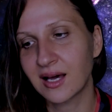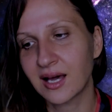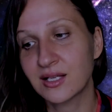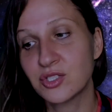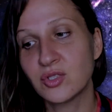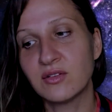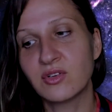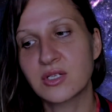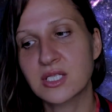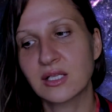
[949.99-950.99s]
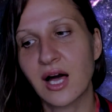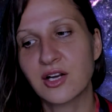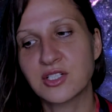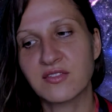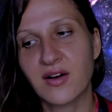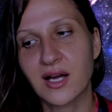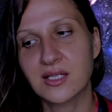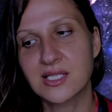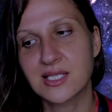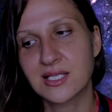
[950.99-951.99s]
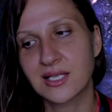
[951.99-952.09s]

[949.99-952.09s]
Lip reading: and universal artifacts.